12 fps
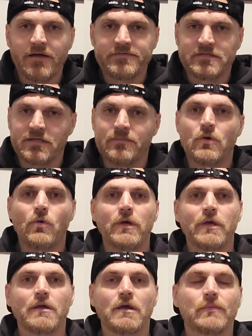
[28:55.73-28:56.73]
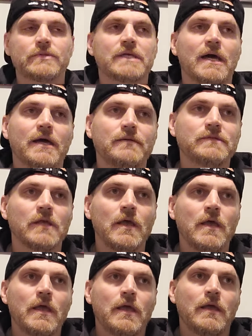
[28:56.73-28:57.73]
I've seen him quit a couple times,
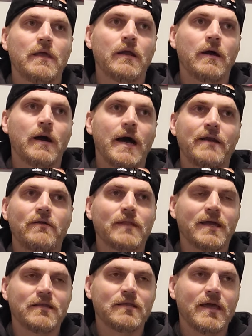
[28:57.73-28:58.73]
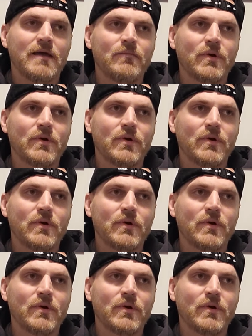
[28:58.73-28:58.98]
and uh, I don't like that.